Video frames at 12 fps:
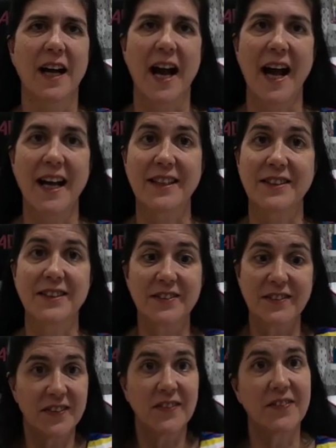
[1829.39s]
and
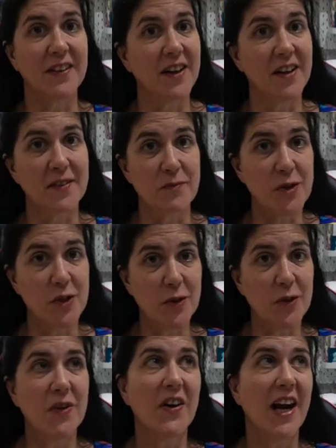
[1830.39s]
I'm
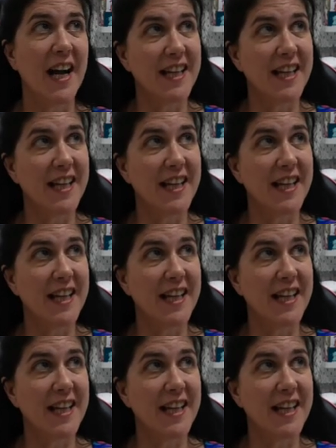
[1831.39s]
sure